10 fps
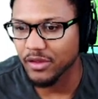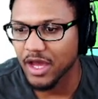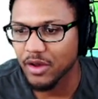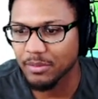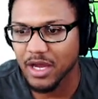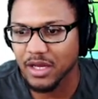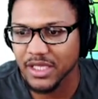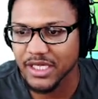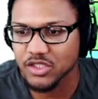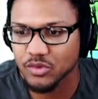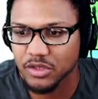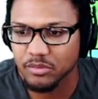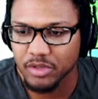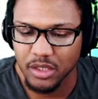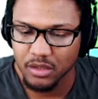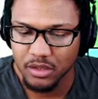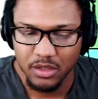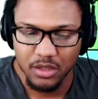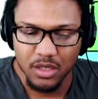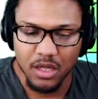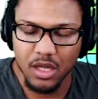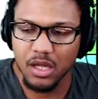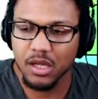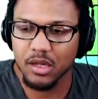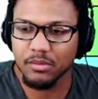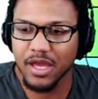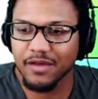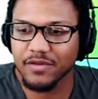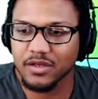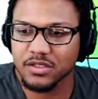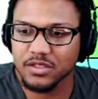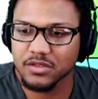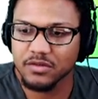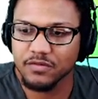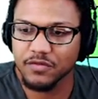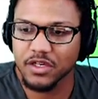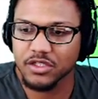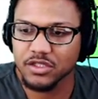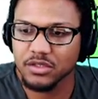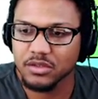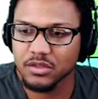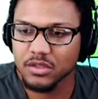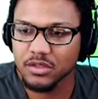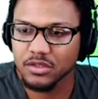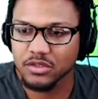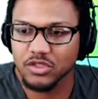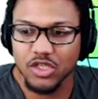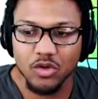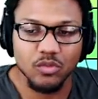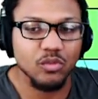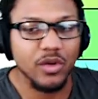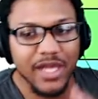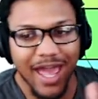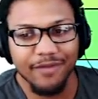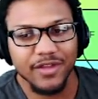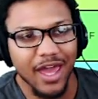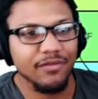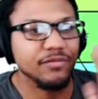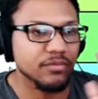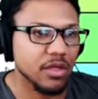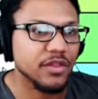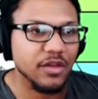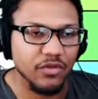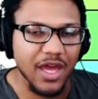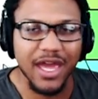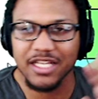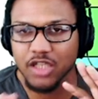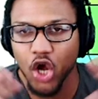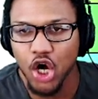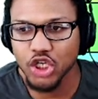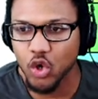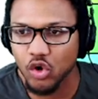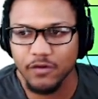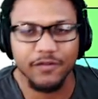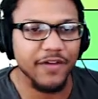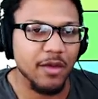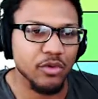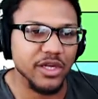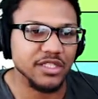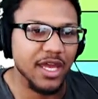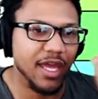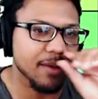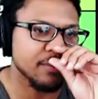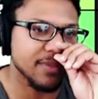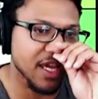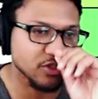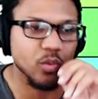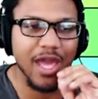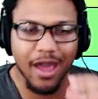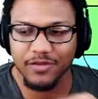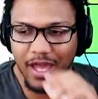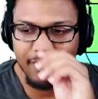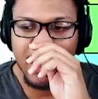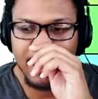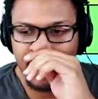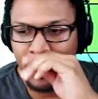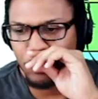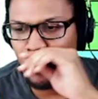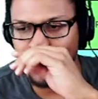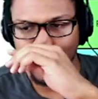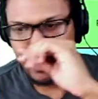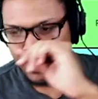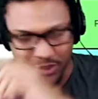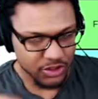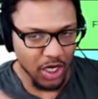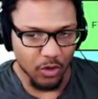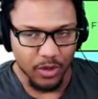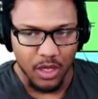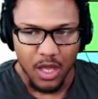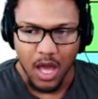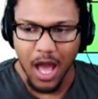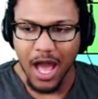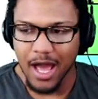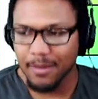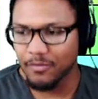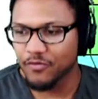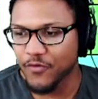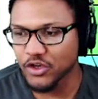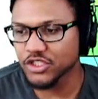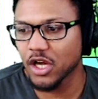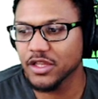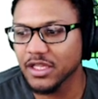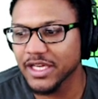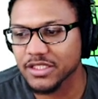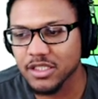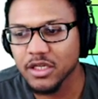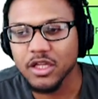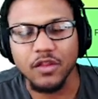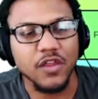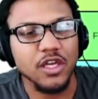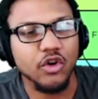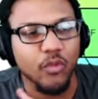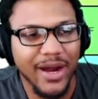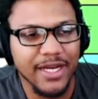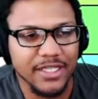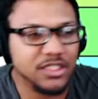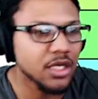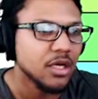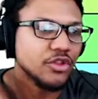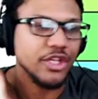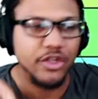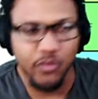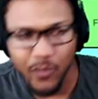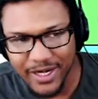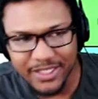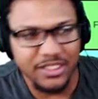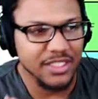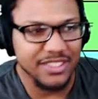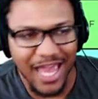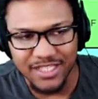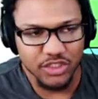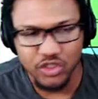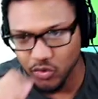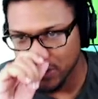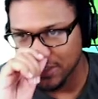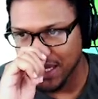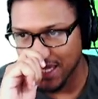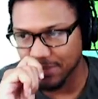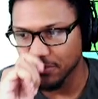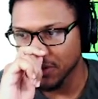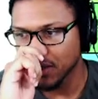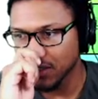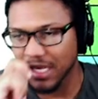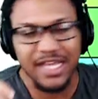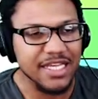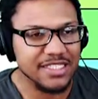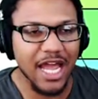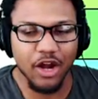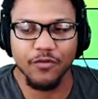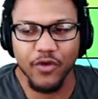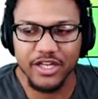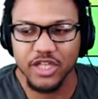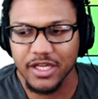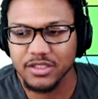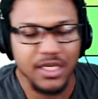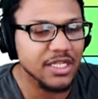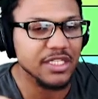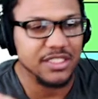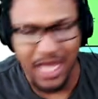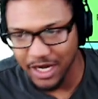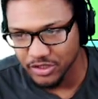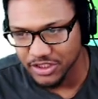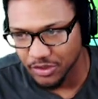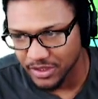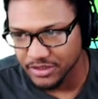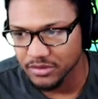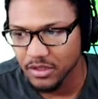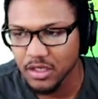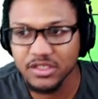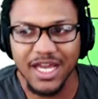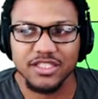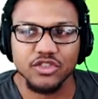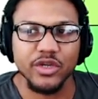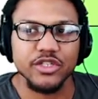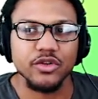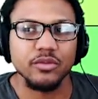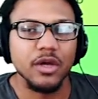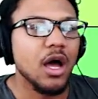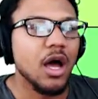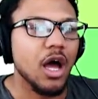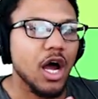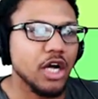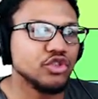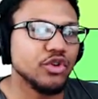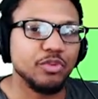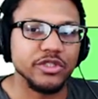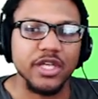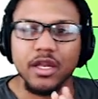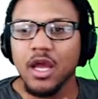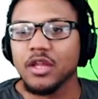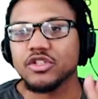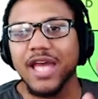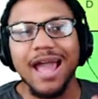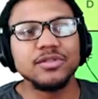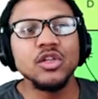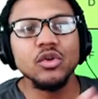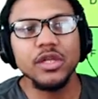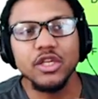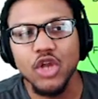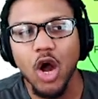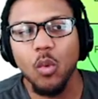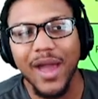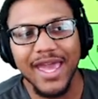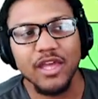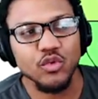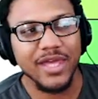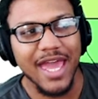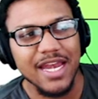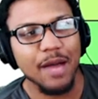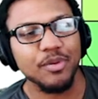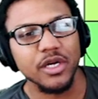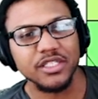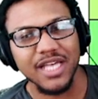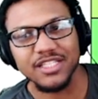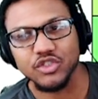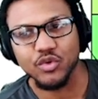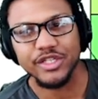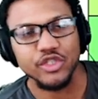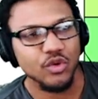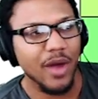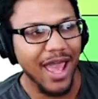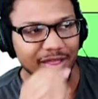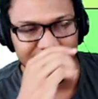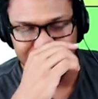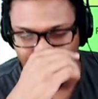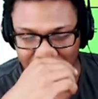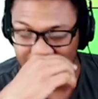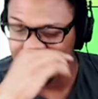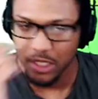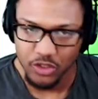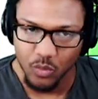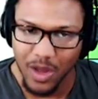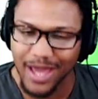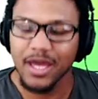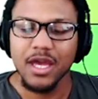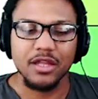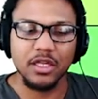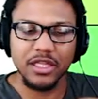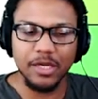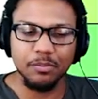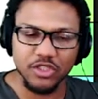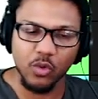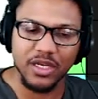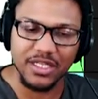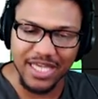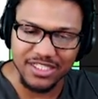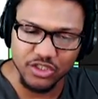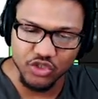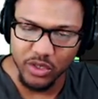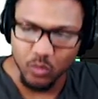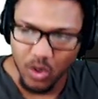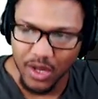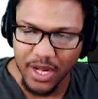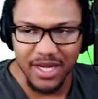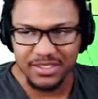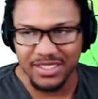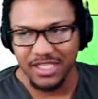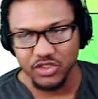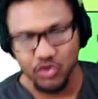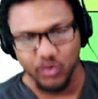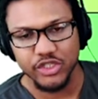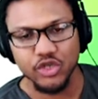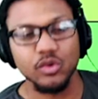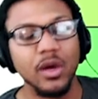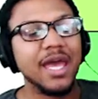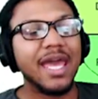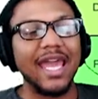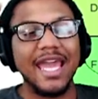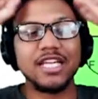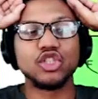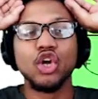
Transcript: now. I'm kind of late to it, but um, haven't finished. So we have to have a thing for that. As hardcore of a fanboy as I am, yes, we have to have that category. So, um, first on the list, the greatest, the greatest Assassin's Creed game in the entire franchise, in the entire series, Assassin's Creed 2. 100%. There's absolutely no way you cannot put Assassin's Creed 2 at the top, and I'll tell you why. The leap between Assassin's Creed 1 and Assassin's Creed 2 is